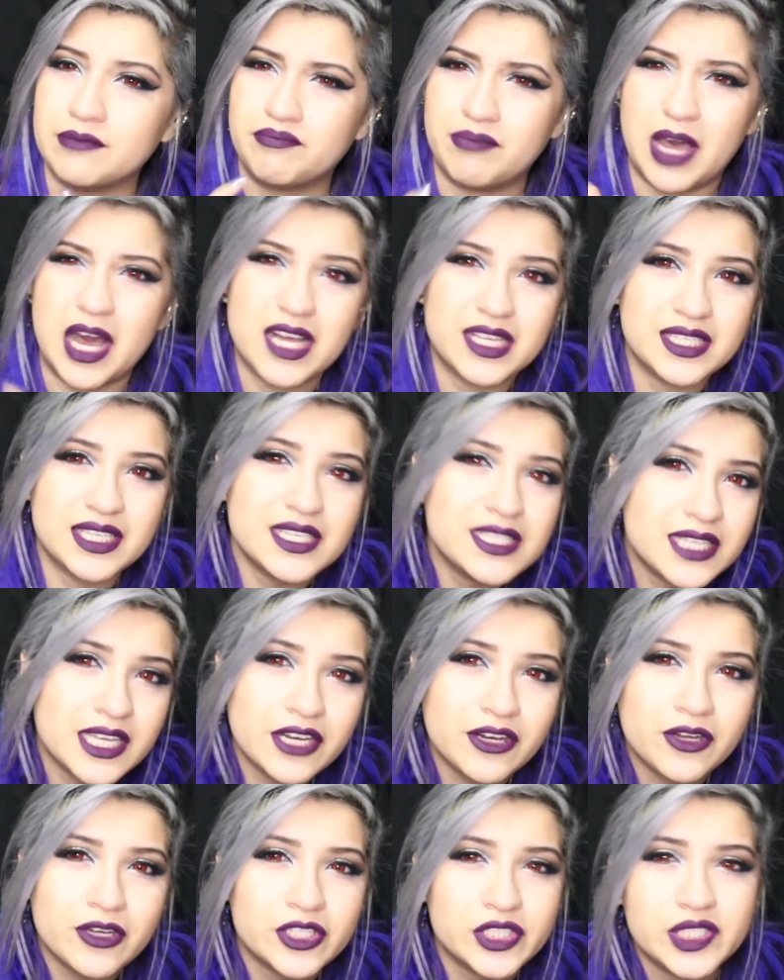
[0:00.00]
box
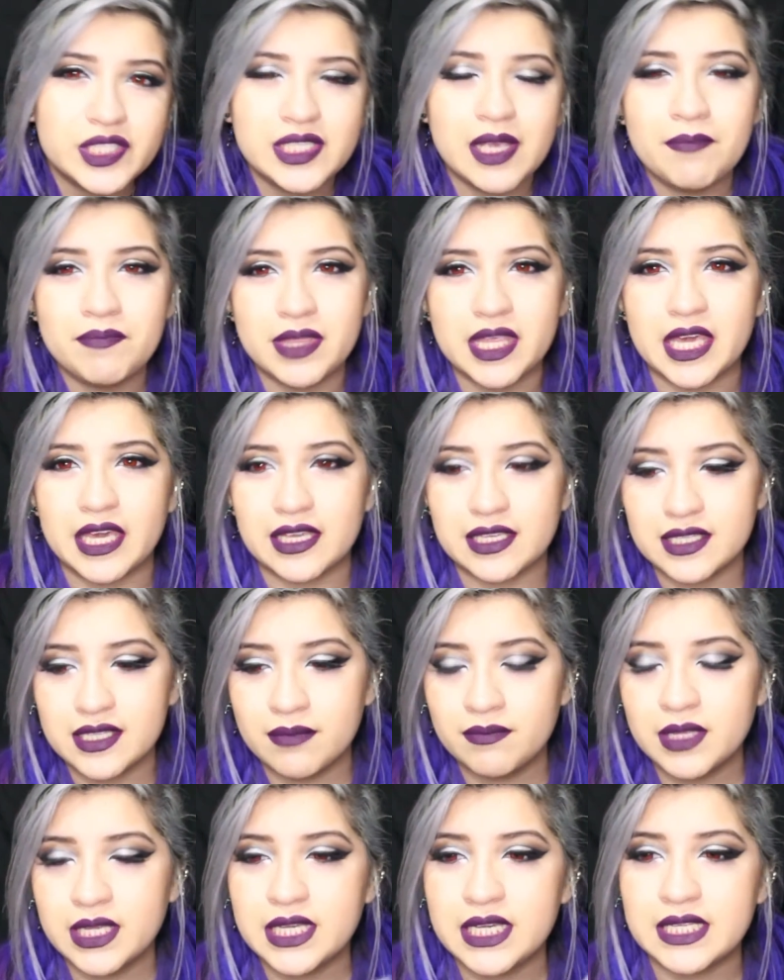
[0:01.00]
container or something
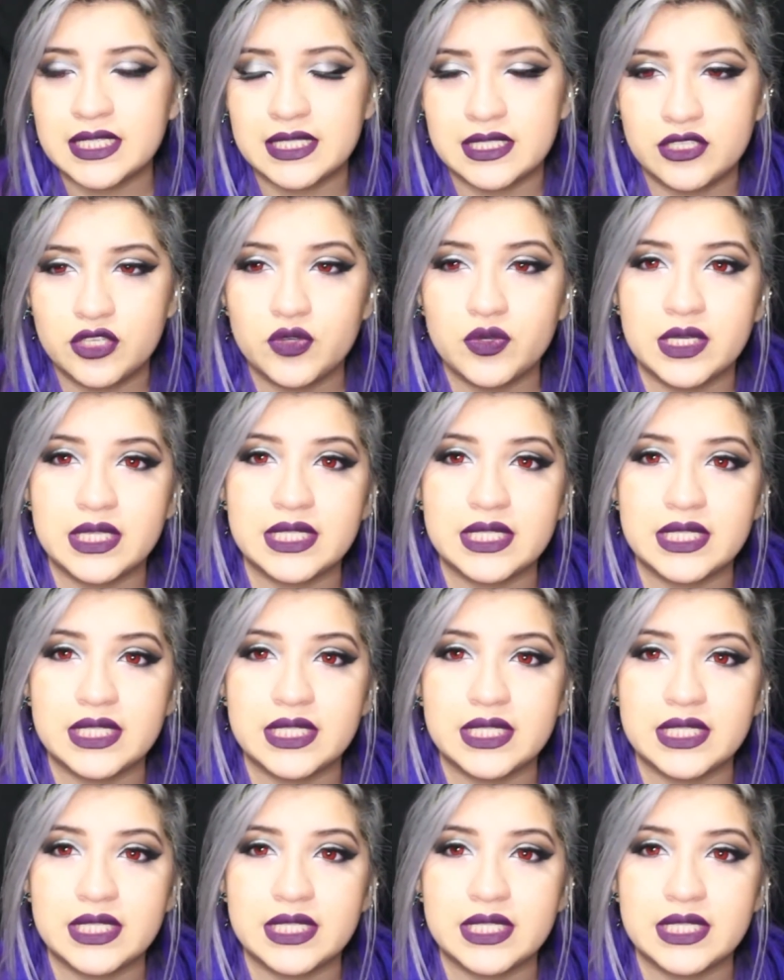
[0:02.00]
to